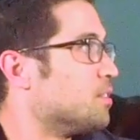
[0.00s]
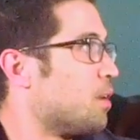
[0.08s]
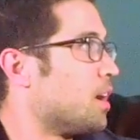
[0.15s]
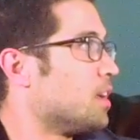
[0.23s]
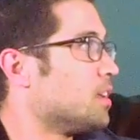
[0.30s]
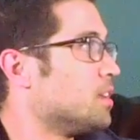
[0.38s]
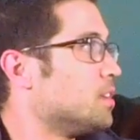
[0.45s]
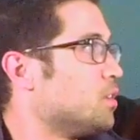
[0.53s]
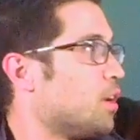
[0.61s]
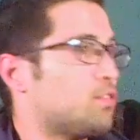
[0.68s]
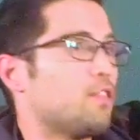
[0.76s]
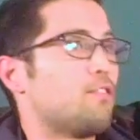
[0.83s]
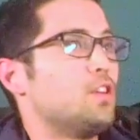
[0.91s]
right? You
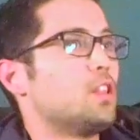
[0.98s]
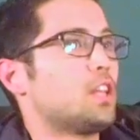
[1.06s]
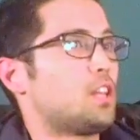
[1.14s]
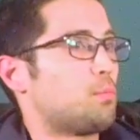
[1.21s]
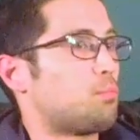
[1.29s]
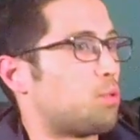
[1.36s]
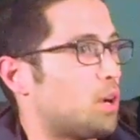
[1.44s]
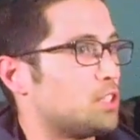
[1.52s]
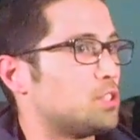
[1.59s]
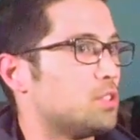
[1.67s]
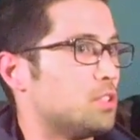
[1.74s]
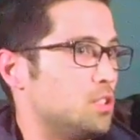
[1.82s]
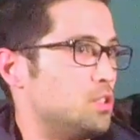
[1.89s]
don't have to feel like you're mm-hmm.
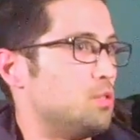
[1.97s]
pressured to